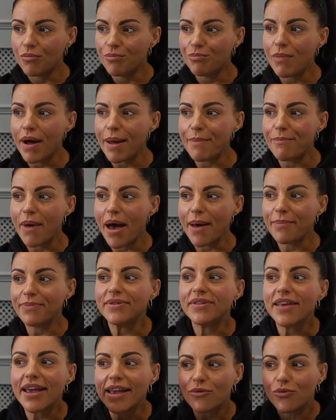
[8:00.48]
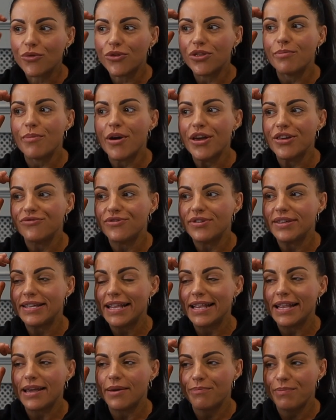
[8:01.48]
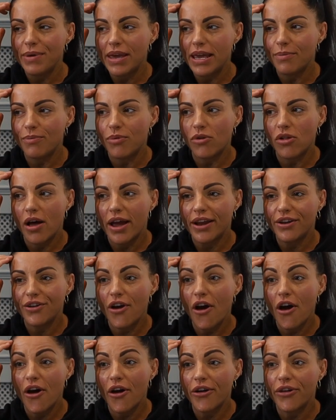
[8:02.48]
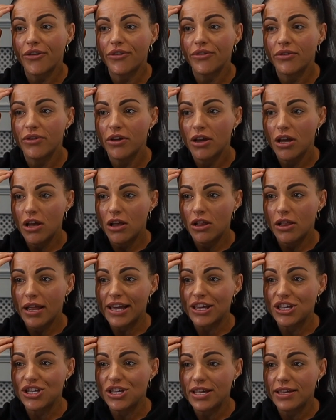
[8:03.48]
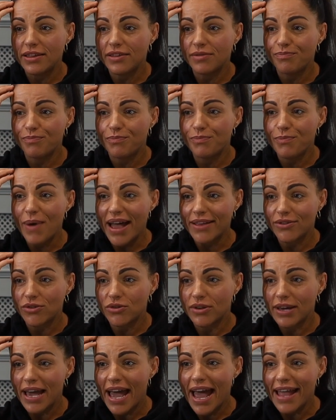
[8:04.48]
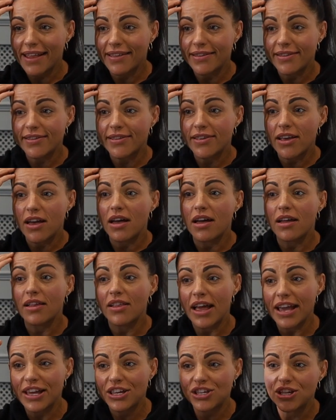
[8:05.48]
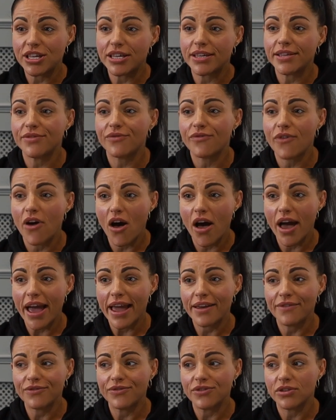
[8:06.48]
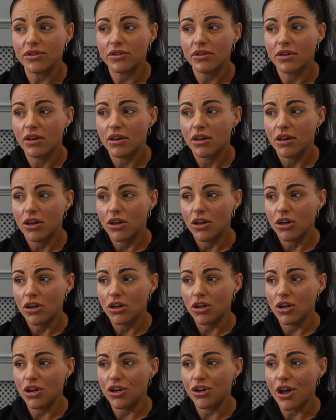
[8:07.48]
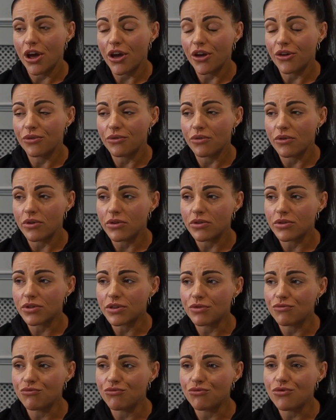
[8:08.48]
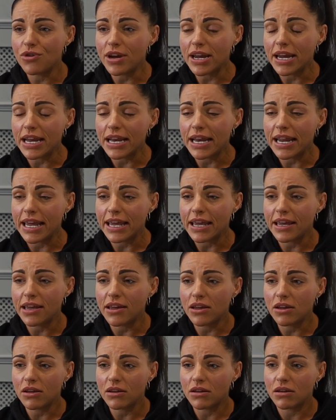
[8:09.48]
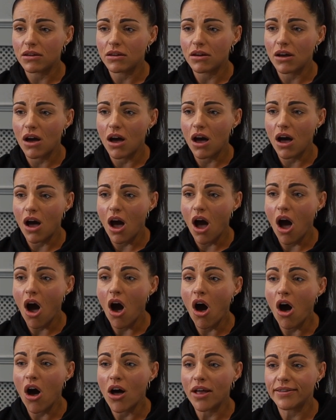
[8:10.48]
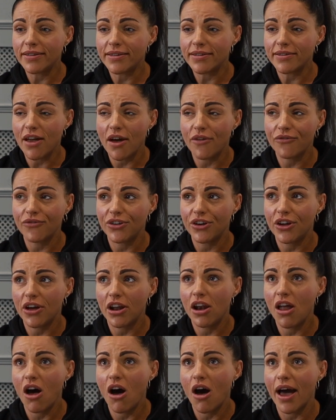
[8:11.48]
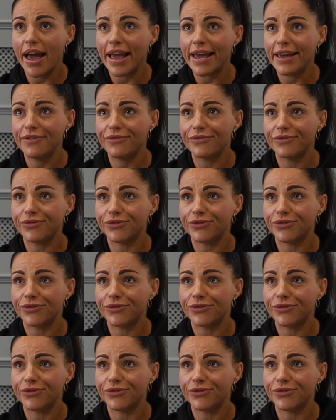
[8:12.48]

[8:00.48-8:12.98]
my mum's like one of the most resilient people I know. Like, she's battled cancer, like she's survived, you know, some really hard stuff in her life.